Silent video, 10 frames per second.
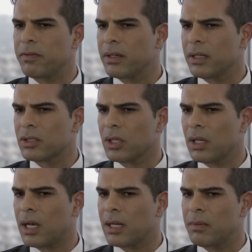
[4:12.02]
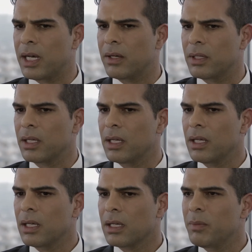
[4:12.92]
feel it's a lot about
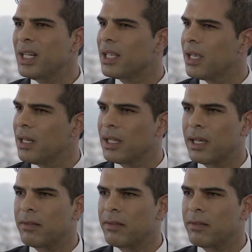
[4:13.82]
communicating.